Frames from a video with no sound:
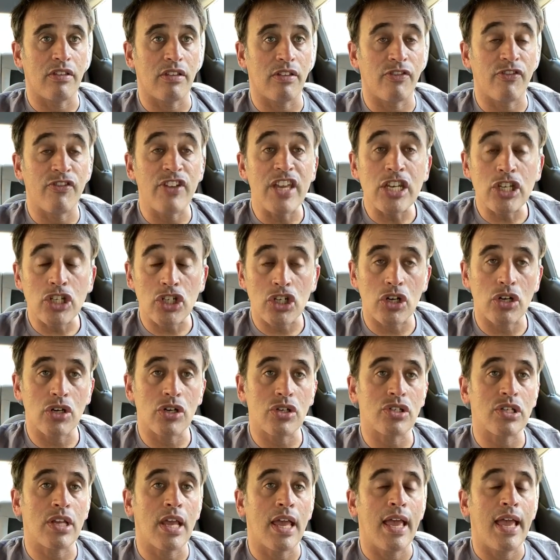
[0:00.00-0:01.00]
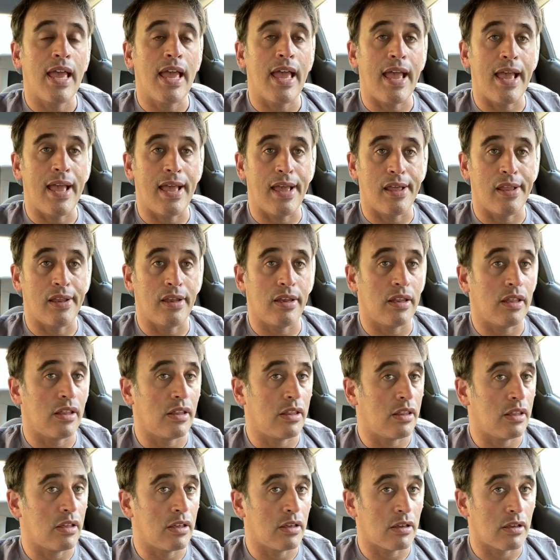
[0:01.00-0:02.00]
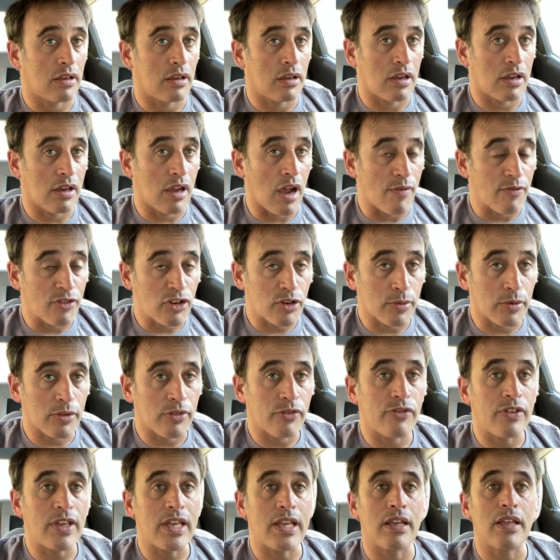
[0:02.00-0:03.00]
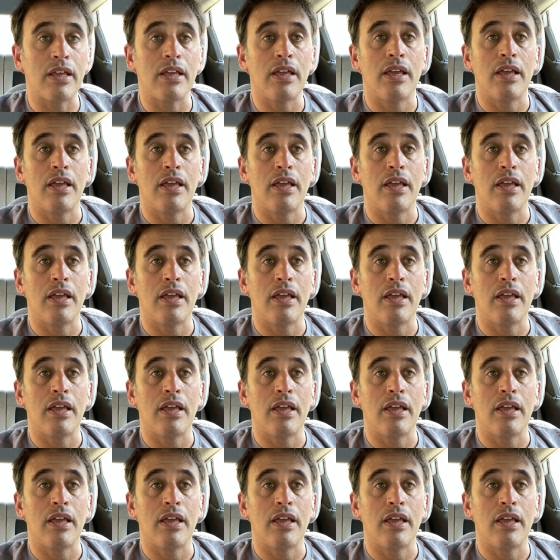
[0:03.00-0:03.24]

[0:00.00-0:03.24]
the features and the comfortable fit